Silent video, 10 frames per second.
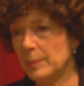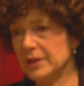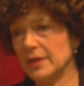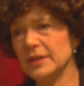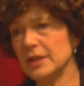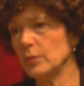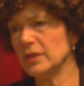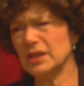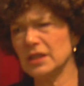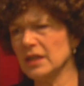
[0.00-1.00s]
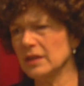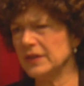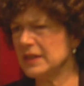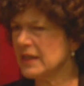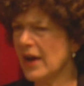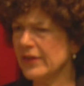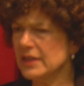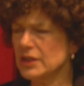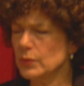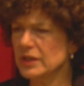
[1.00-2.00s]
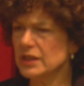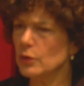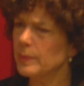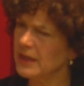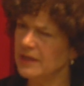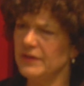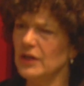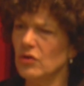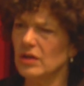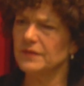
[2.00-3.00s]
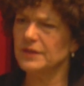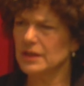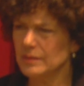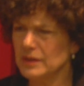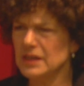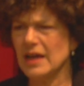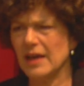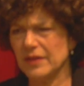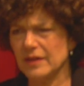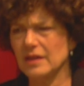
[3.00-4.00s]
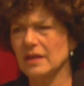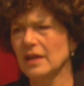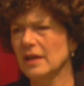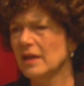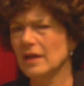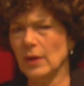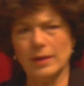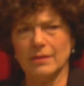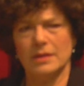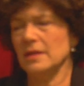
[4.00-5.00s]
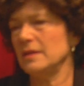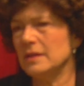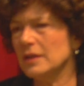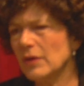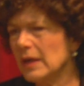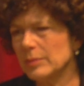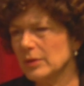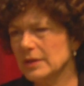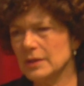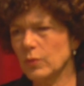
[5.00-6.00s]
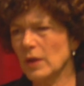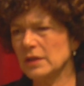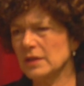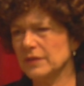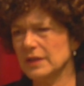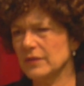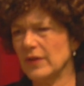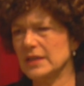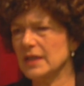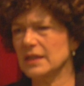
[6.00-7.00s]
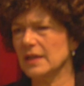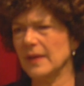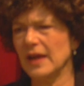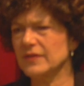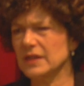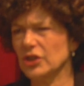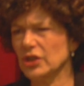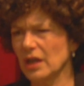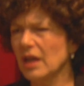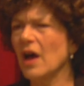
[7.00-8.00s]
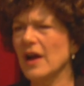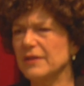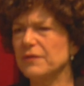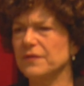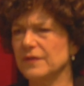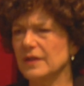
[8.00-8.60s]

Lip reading: but that it would still, these characters would still be living on after Jim's death, and it's incredible, it's wonderful, it's fantastic, and they have such a life.